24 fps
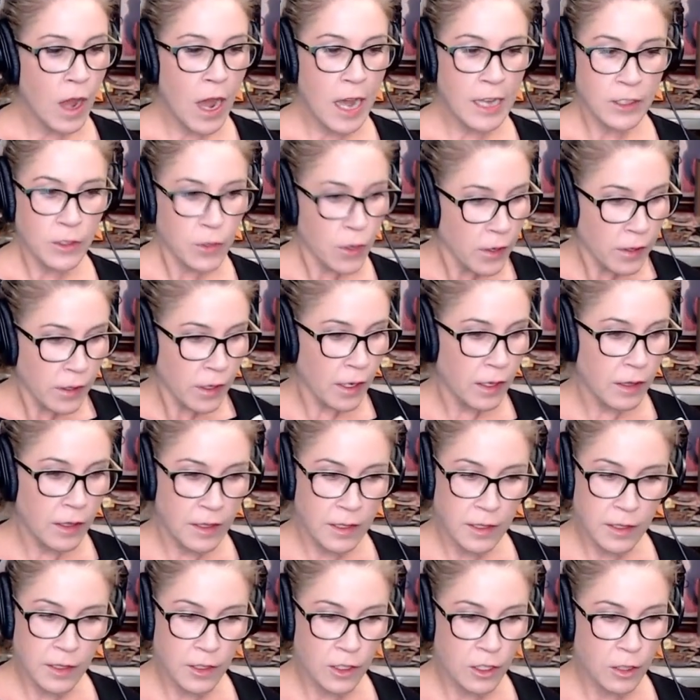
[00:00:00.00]
I certainly
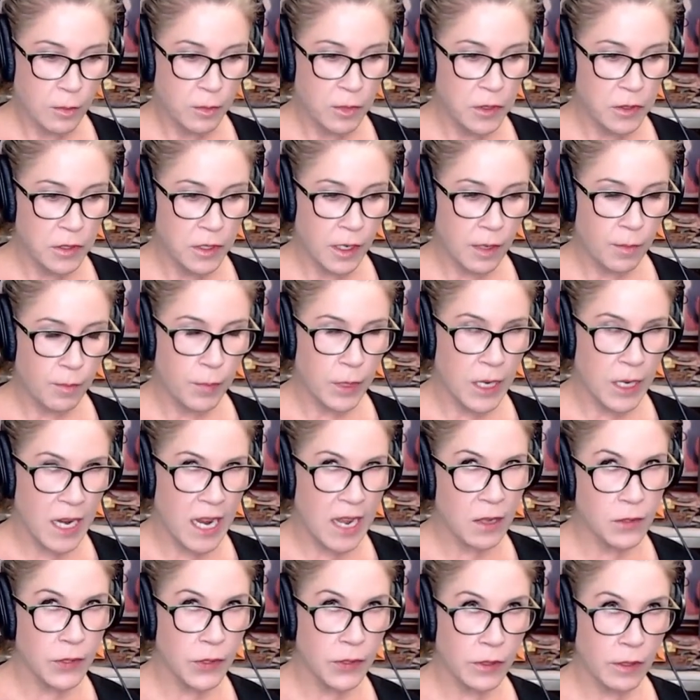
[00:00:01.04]
listen to music, but
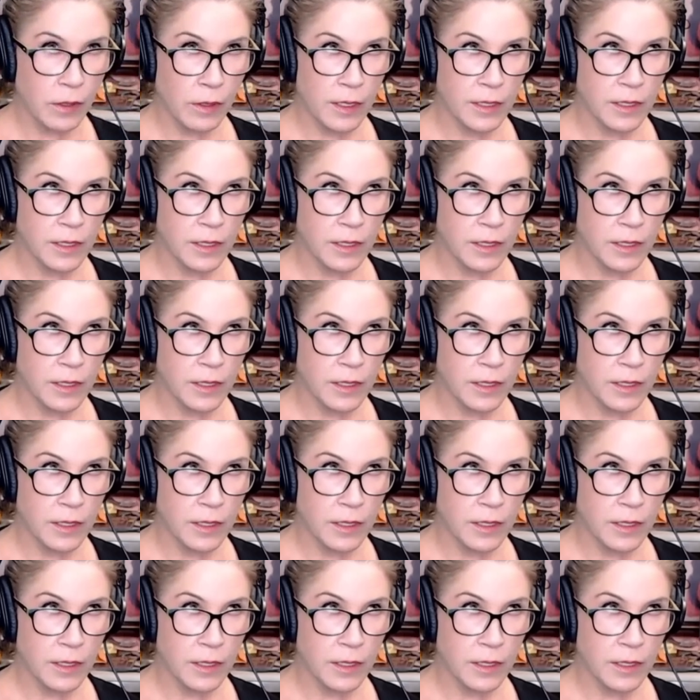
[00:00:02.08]
I also